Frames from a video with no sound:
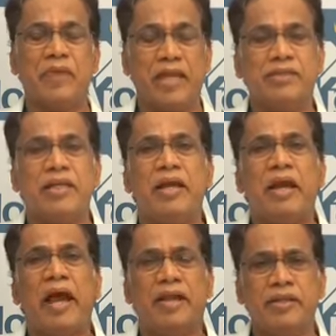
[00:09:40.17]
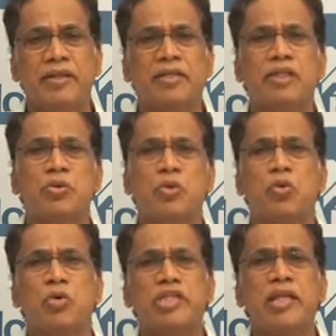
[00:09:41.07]
Yes, I think that's also a
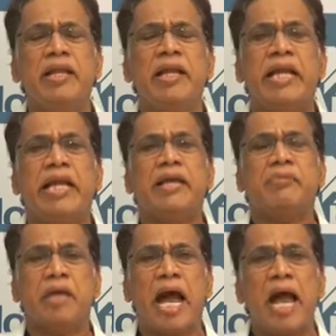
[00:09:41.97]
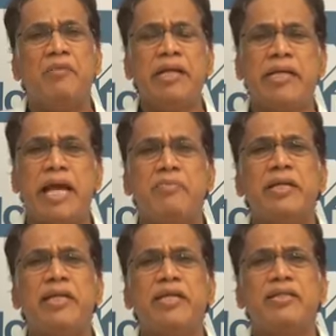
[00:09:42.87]
good question. Having
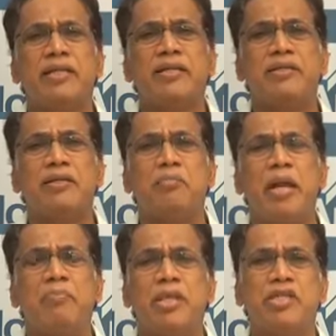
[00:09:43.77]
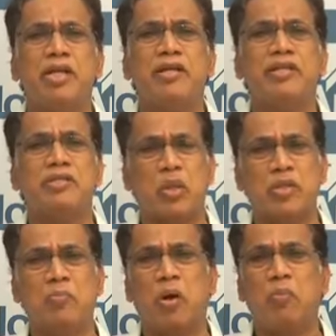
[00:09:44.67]
diabetes and blood pressure is not
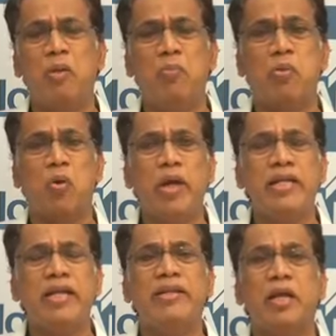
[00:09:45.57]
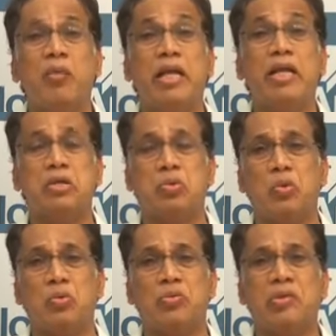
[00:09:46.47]
a problem, provided they are well
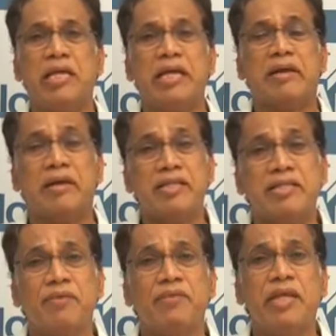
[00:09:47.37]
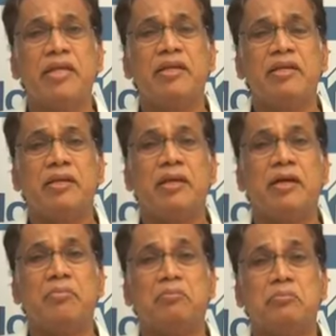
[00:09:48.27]
controlled. Rest of the
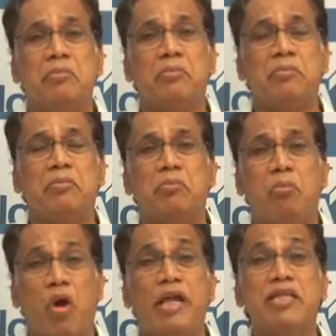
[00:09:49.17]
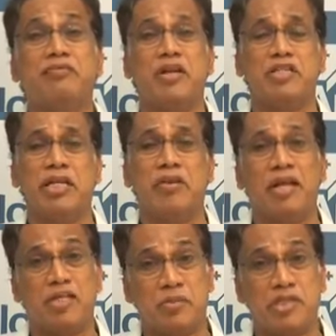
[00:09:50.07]
body is functioning
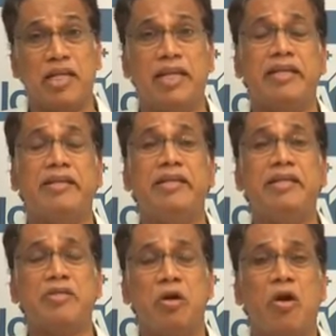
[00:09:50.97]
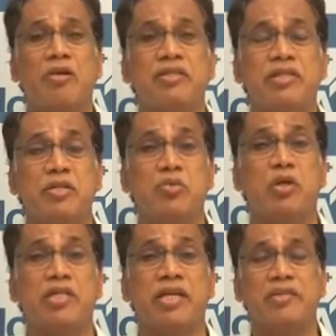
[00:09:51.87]
well, especially kidneys, heart, they do
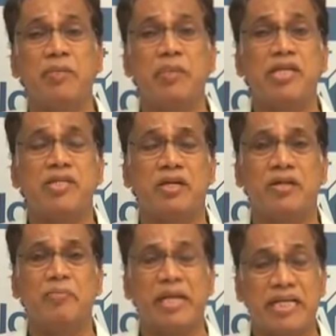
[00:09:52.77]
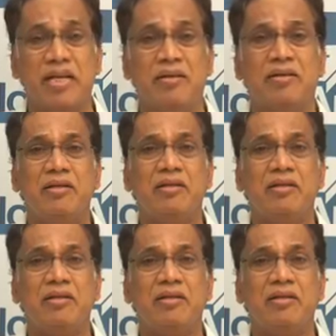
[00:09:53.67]
not have any major medical